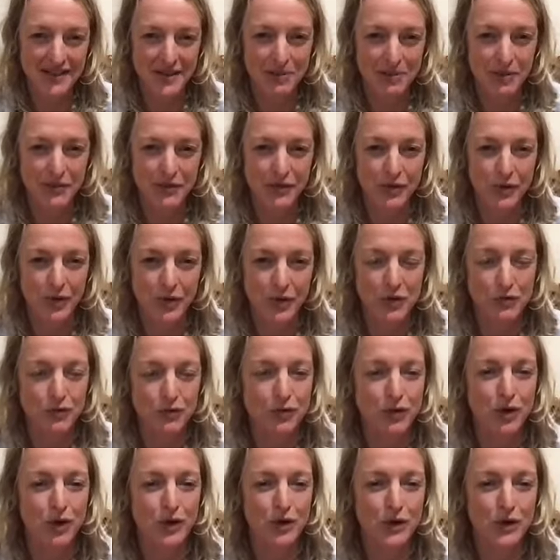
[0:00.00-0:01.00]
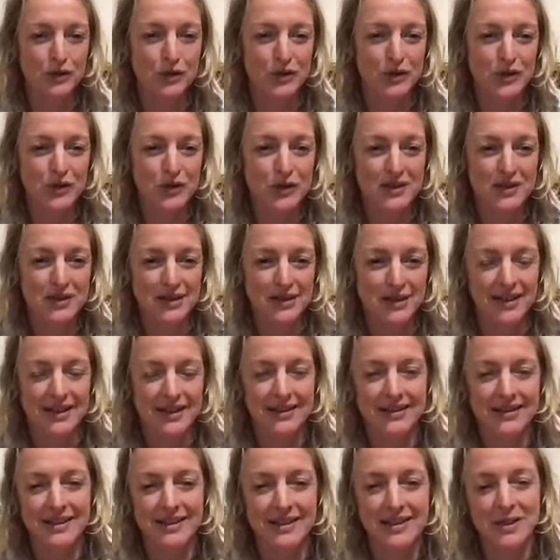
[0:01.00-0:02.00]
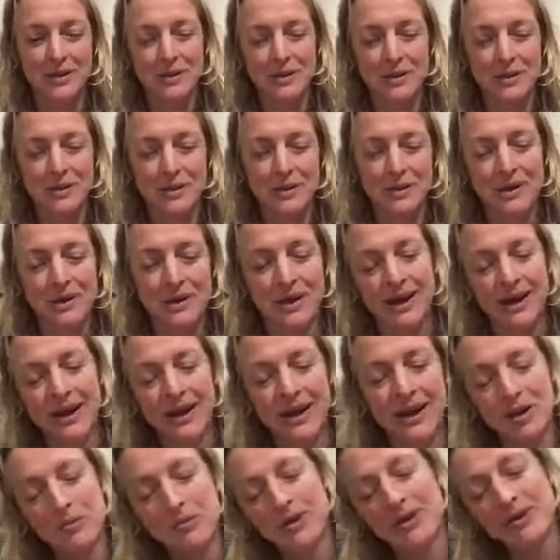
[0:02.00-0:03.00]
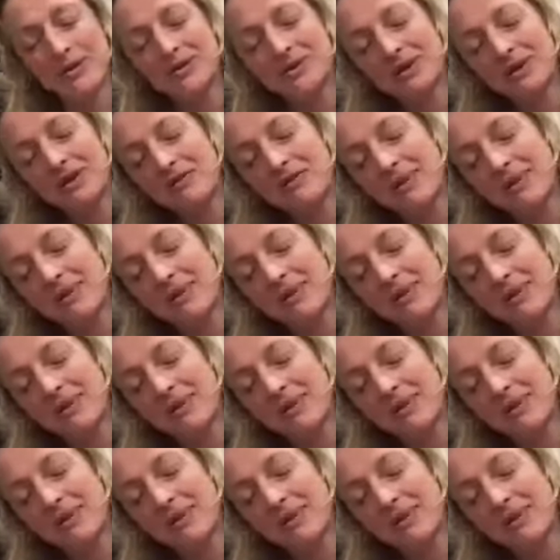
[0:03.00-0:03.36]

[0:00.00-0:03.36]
before you roll onto your side and you are helping yourself back